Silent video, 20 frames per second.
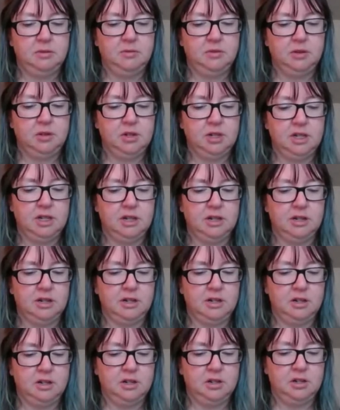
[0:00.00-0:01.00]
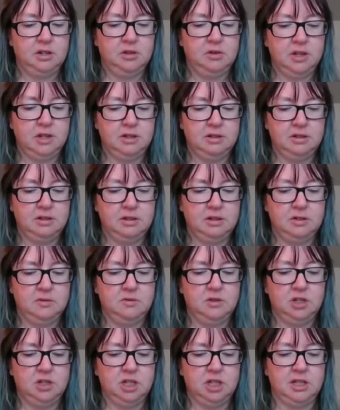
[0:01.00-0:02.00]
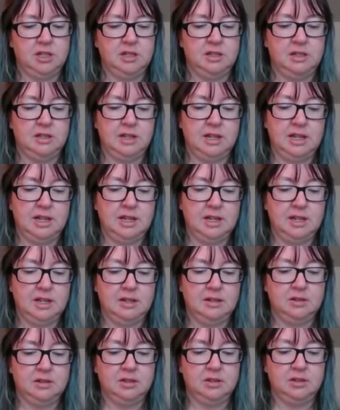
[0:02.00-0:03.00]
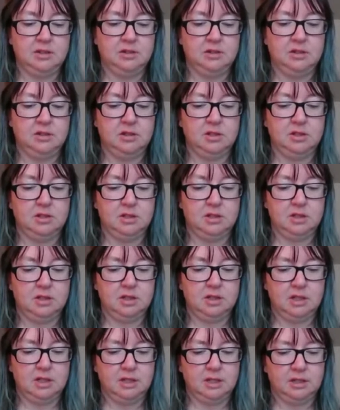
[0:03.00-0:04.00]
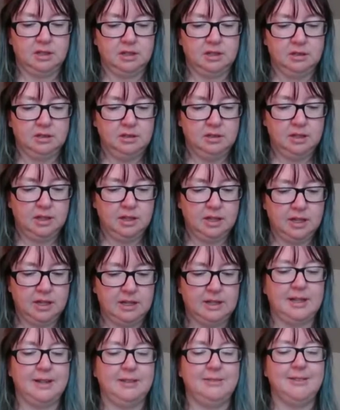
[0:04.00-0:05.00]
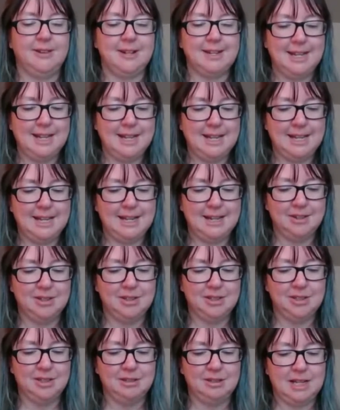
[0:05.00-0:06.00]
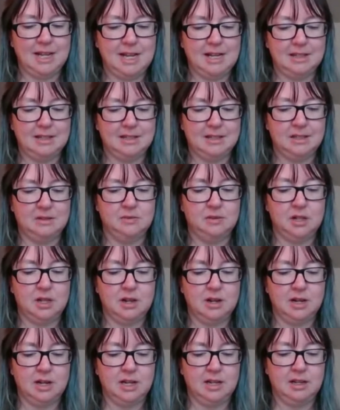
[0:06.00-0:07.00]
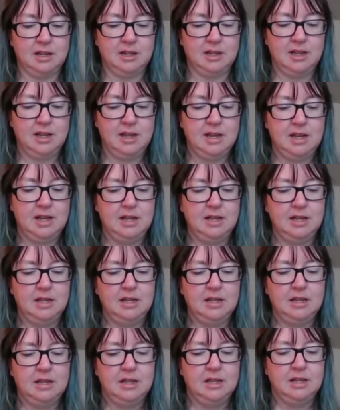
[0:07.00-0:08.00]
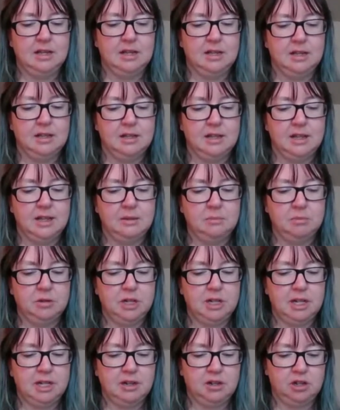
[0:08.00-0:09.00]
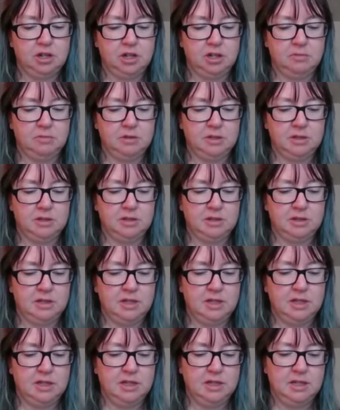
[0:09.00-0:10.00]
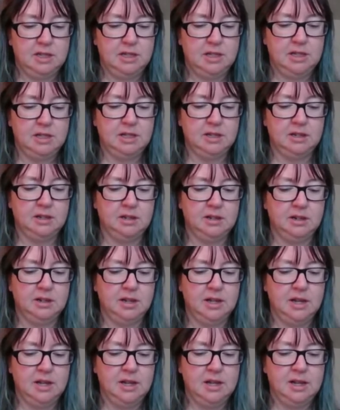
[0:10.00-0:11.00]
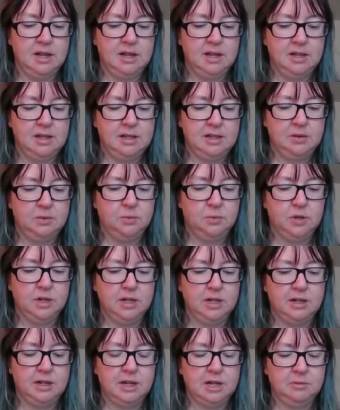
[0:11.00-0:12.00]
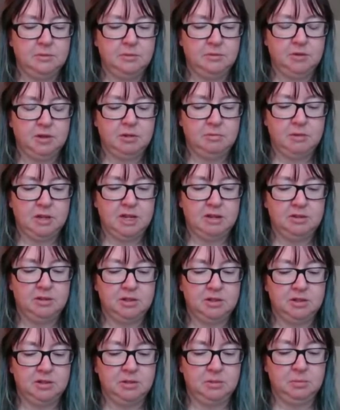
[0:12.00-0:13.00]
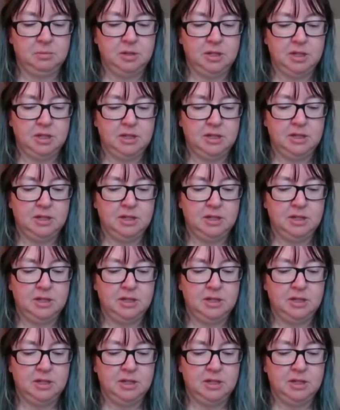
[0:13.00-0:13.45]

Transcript: Before dinner, 2 ounces of gin, 8 ounces, 1 8-ounce glass of tonic, 10 potato chips. Dinner, 1 cup of tomato soup,